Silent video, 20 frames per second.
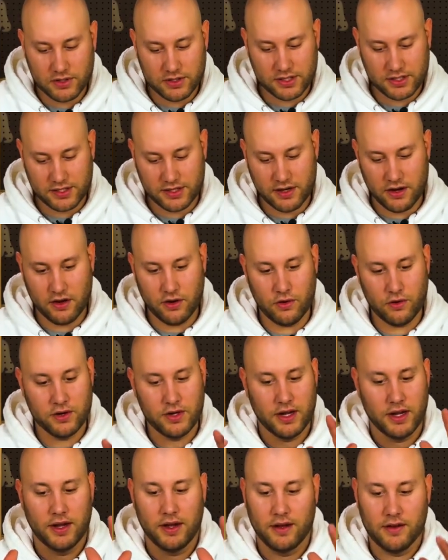So
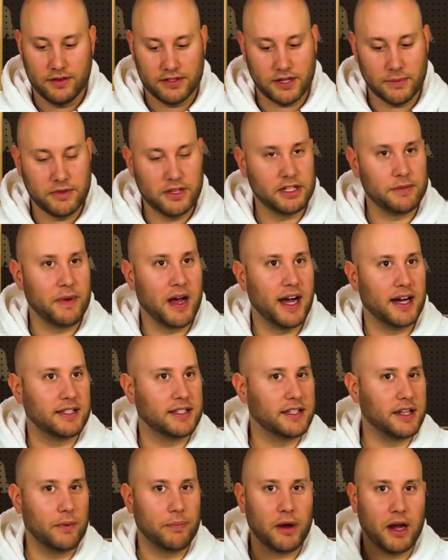some of these boxes
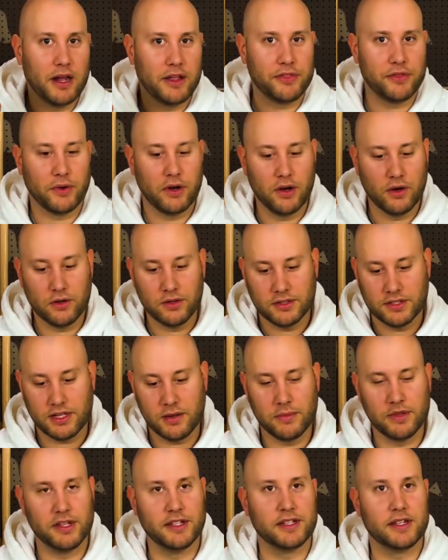I'll probably throw some
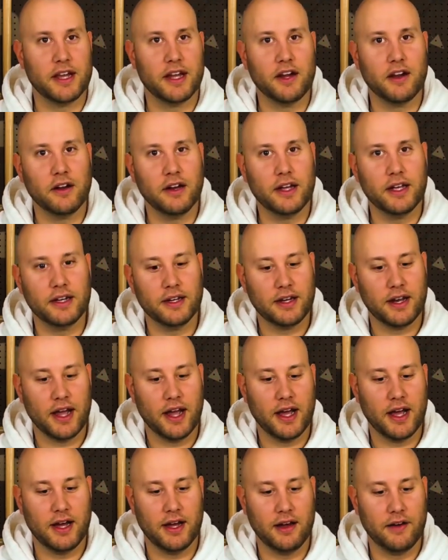of this gear in
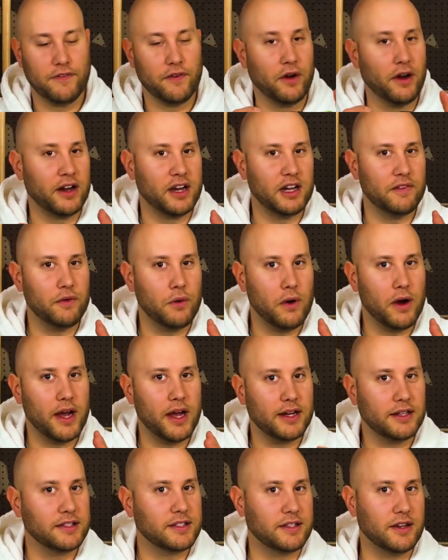for a
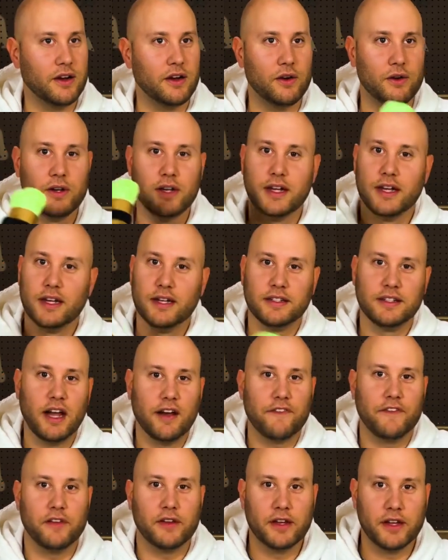giveaway. So
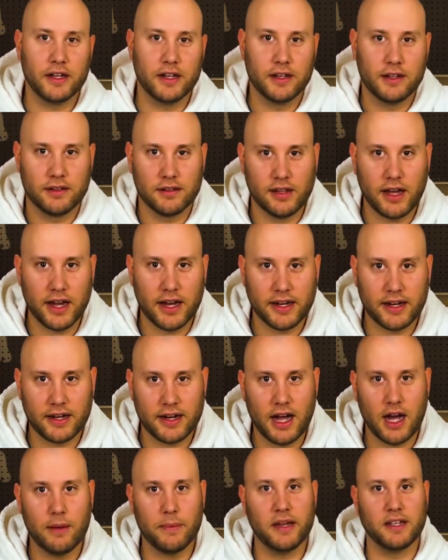definitely like,
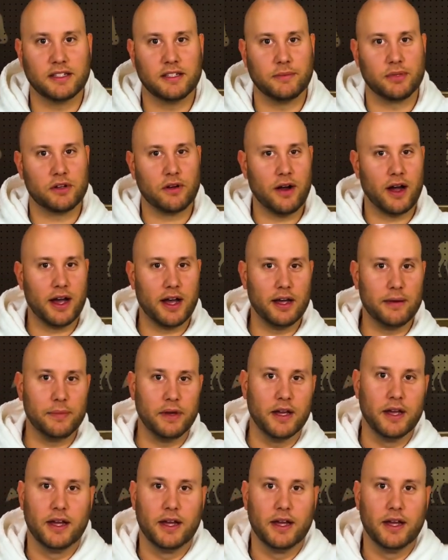comment, subscribe.